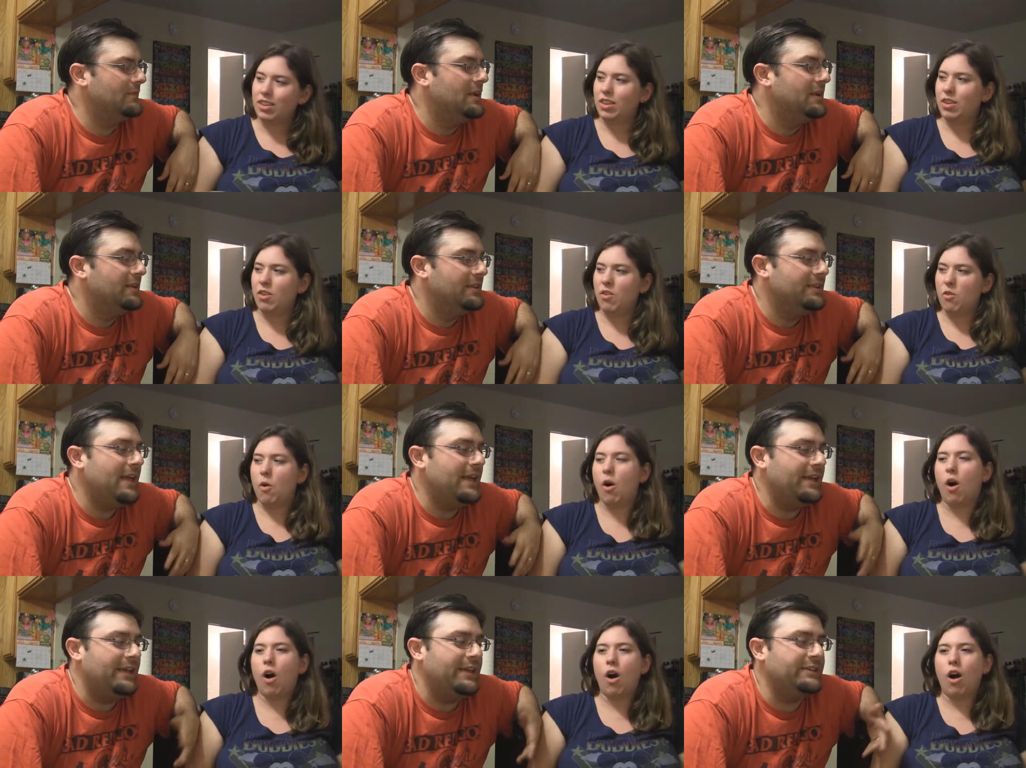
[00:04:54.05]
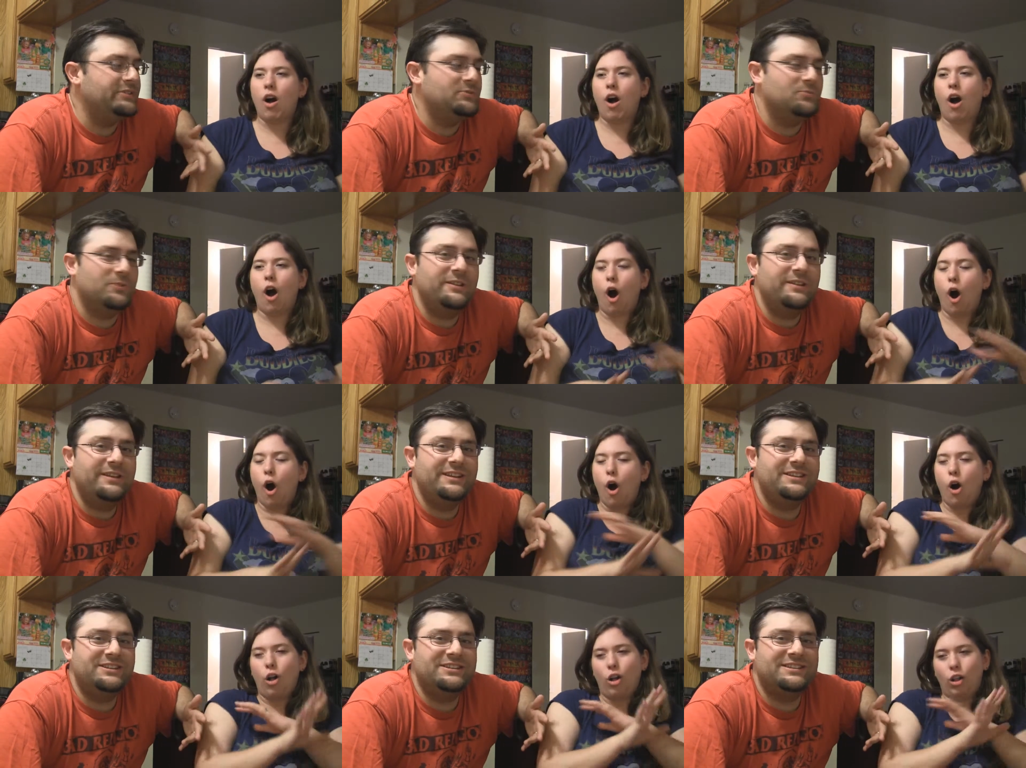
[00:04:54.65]
Speaker 1: You know, yeah, he's
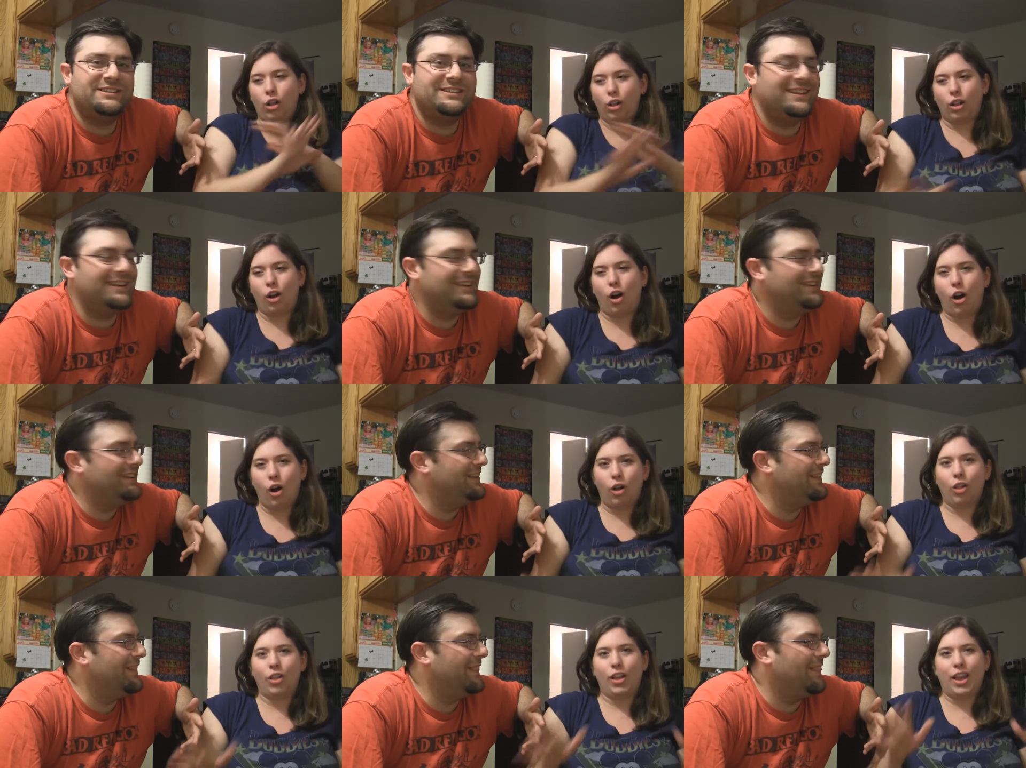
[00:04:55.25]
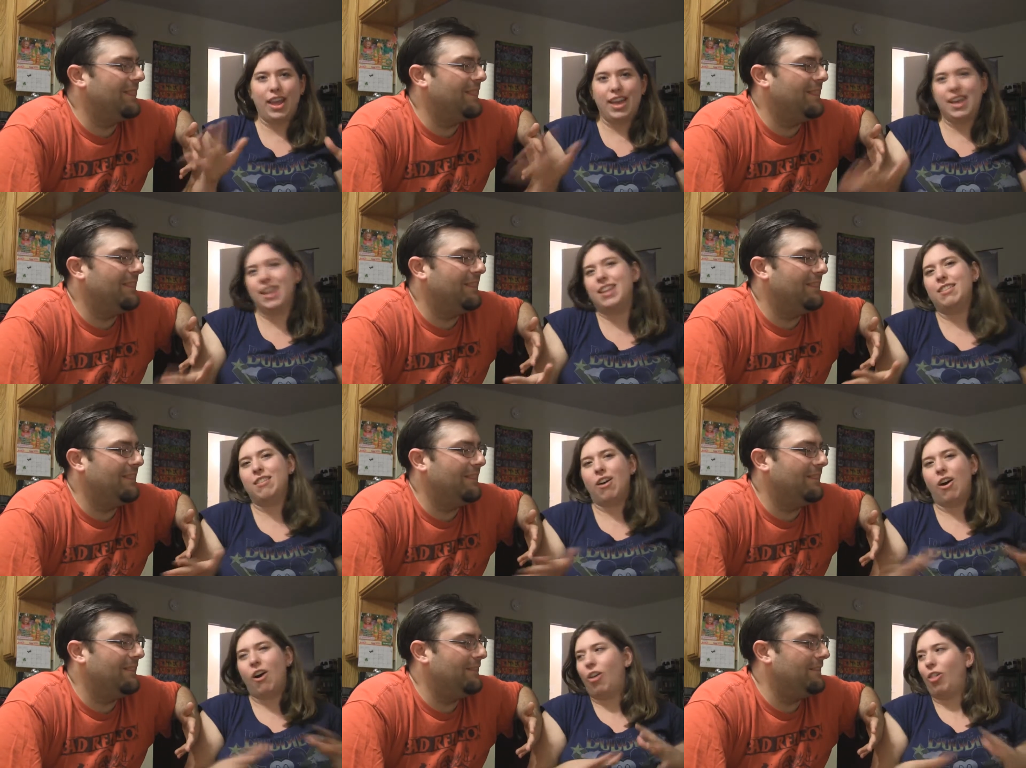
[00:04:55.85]
really all, just all
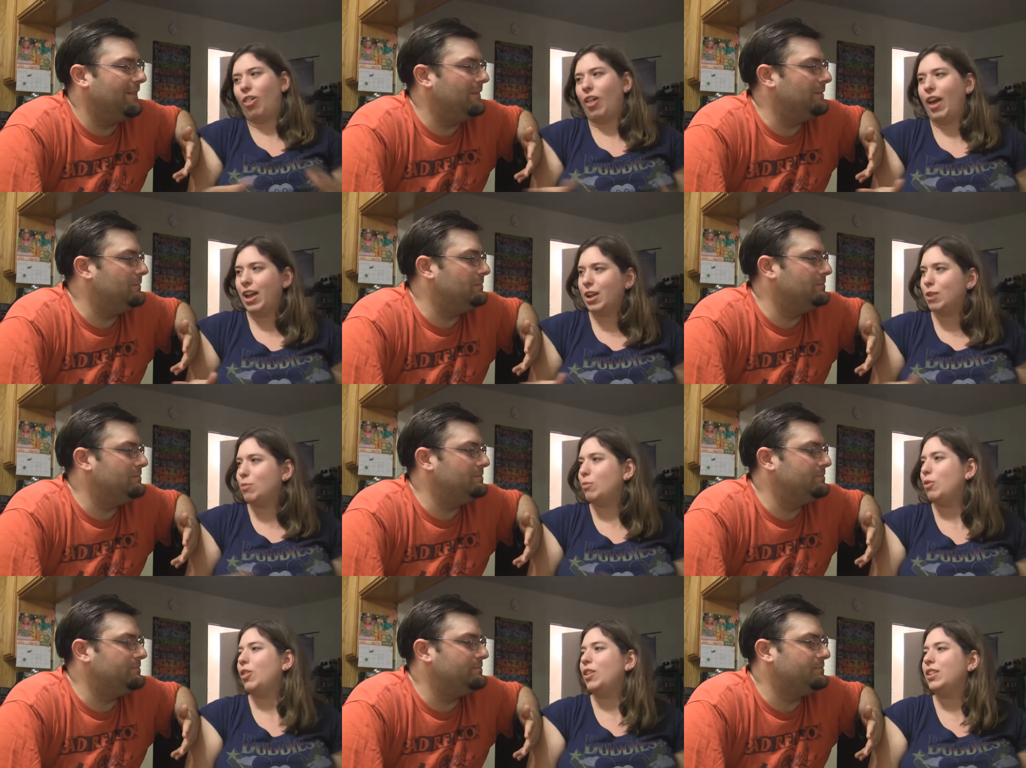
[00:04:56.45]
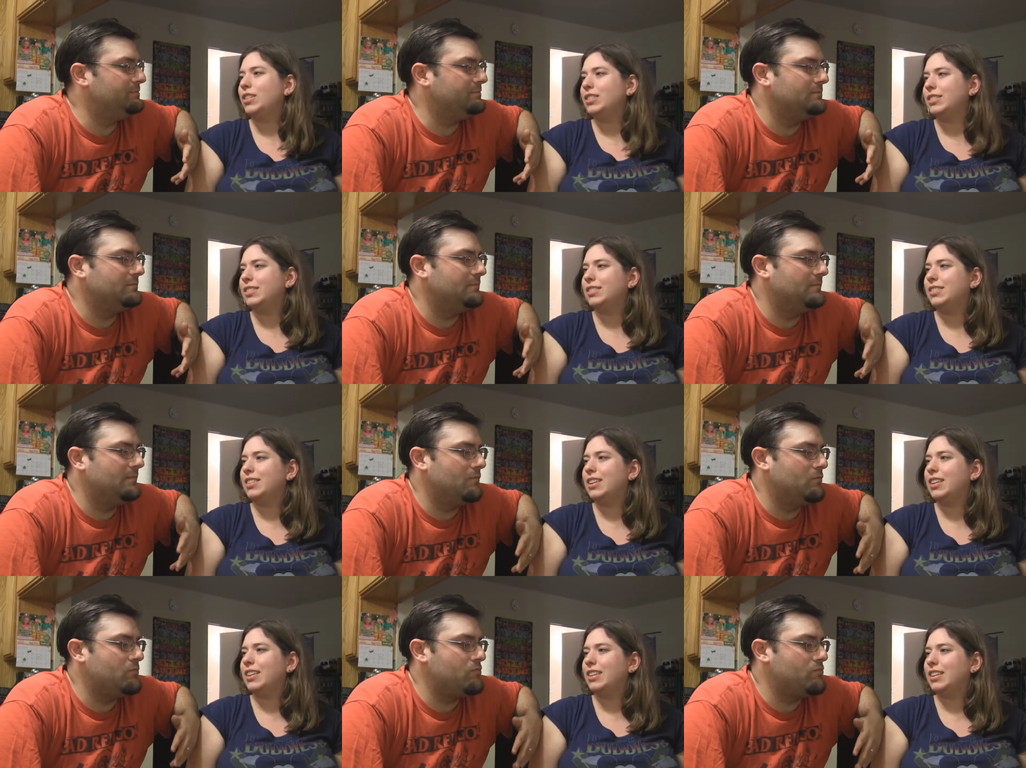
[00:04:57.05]
id, all animal
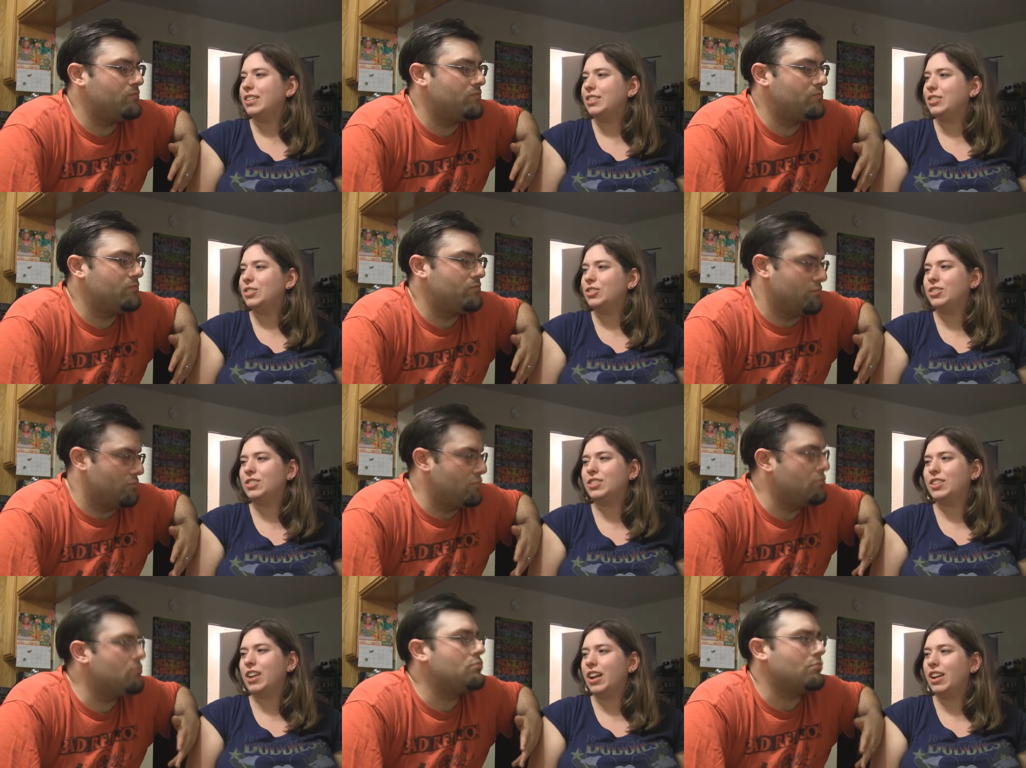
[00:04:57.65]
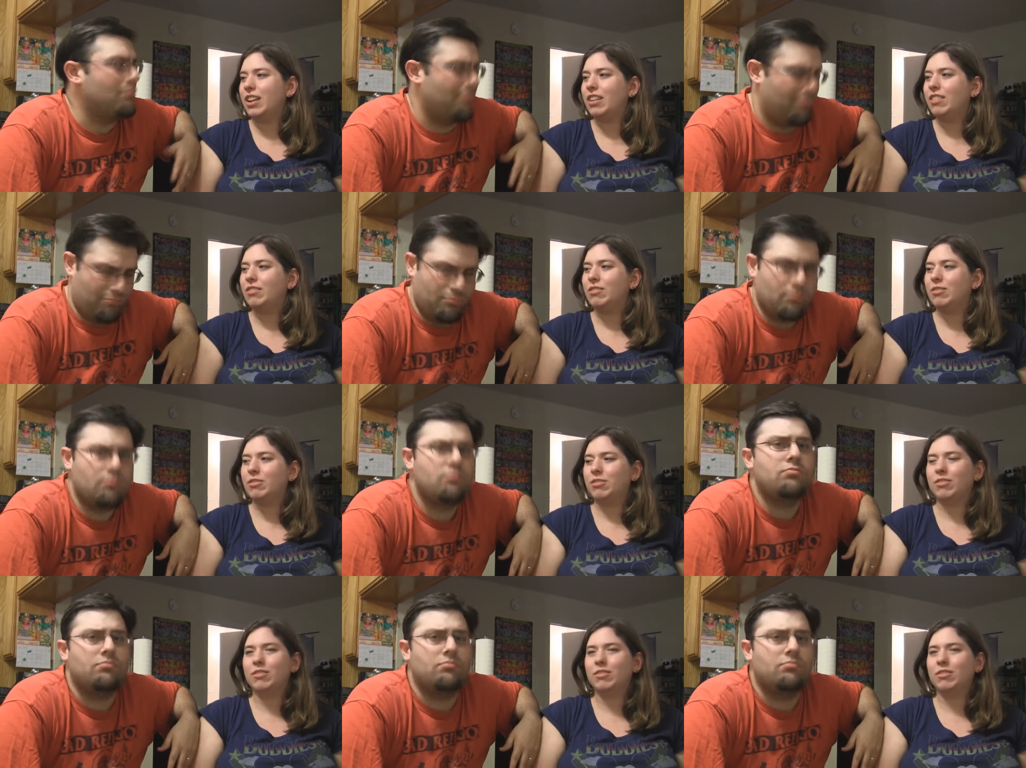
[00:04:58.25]
instinct, and just kind of